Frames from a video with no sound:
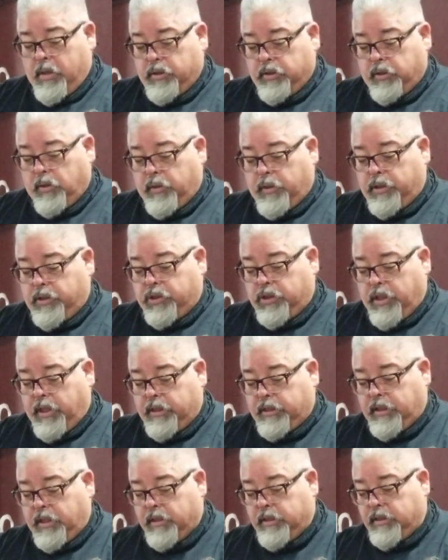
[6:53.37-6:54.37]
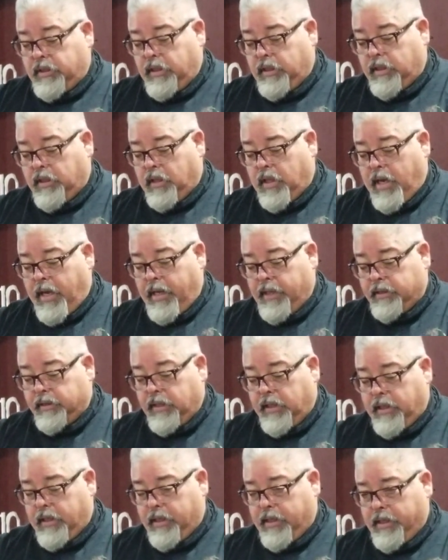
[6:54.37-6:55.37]
so the judge can see the lines
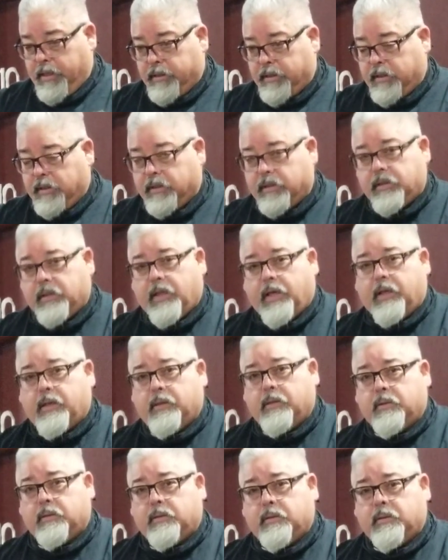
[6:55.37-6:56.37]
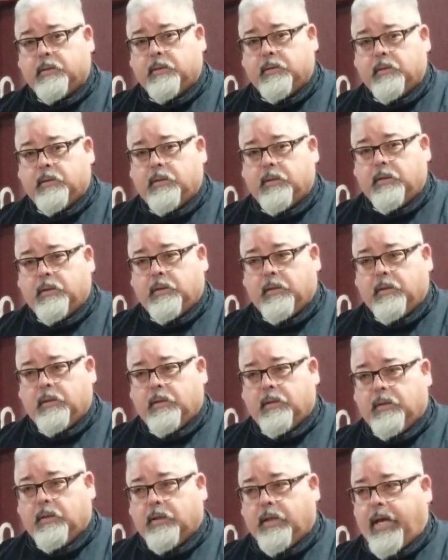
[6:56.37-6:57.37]
that it needs to see.
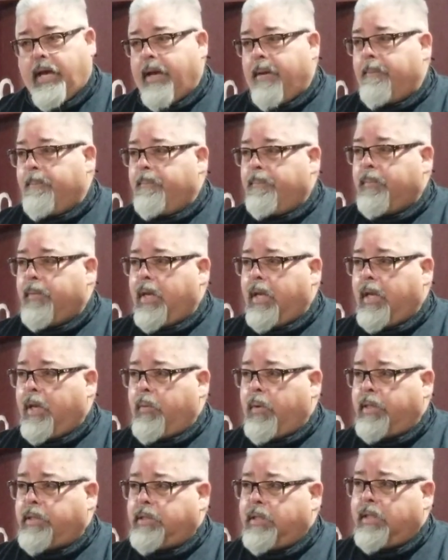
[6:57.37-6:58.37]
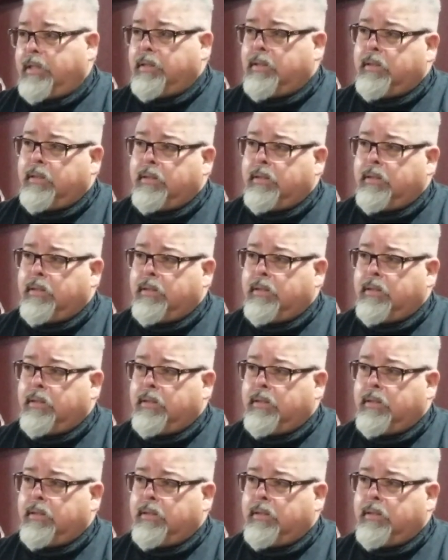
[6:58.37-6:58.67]
Okay, any questions?